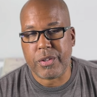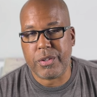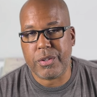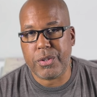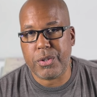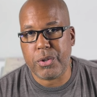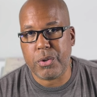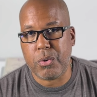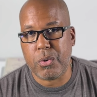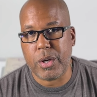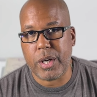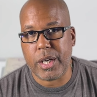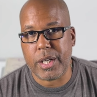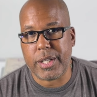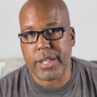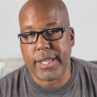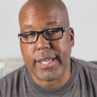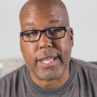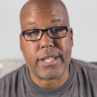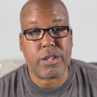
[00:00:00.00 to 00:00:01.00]
to
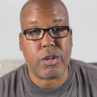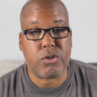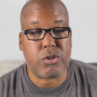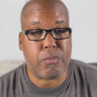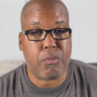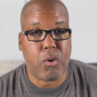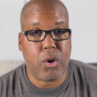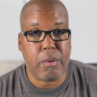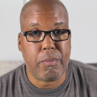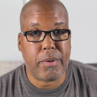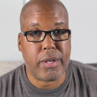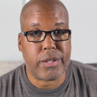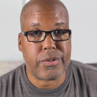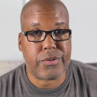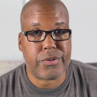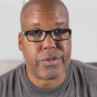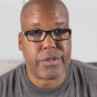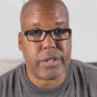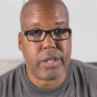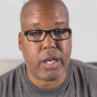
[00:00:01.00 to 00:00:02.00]
get those
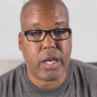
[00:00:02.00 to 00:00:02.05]
appointments.